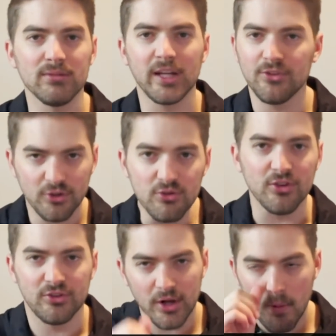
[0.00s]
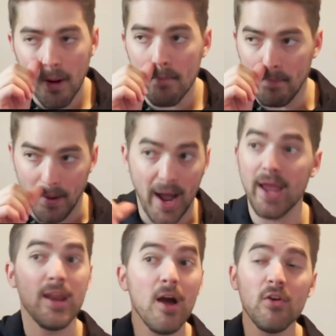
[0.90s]
Like, it's useless. You got to go out and buy
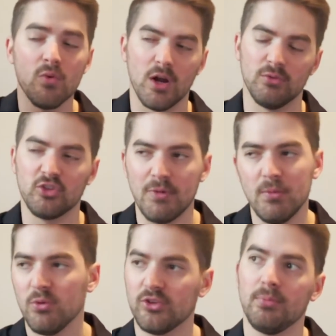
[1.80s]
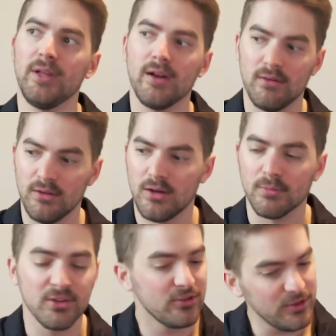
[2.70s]
another one, which maybe was the plan all along.
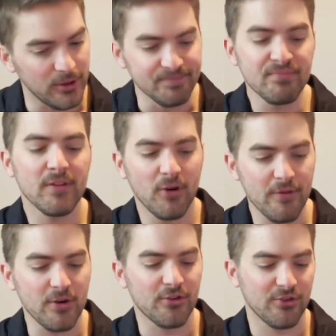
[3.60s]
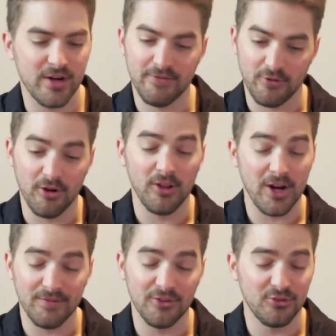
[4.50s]
But still, very frustrating for a lot
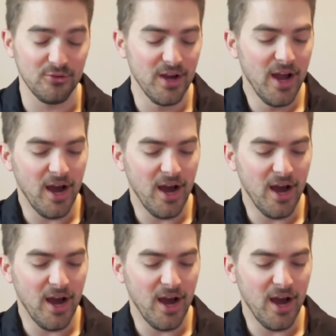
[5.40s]
of us to